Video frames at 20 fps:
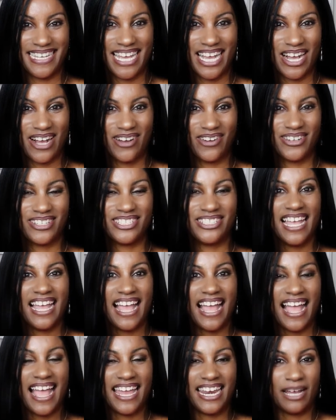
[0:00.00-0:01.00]
now
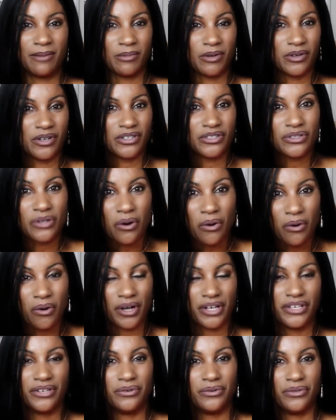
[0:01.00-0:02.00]
and I'm going to
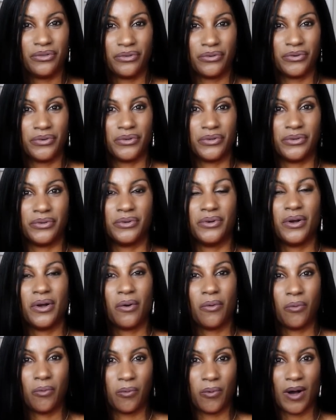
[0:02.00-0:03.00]
talk you through
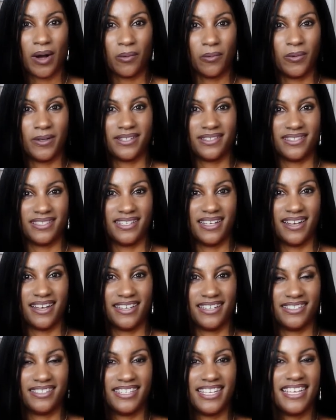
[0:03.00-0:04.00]
what was
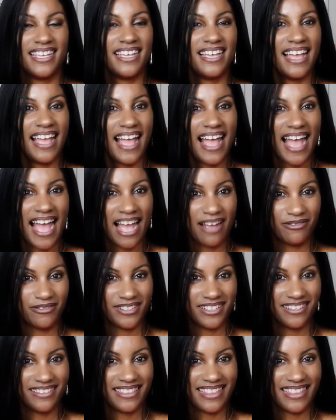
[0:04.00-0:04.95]
done. After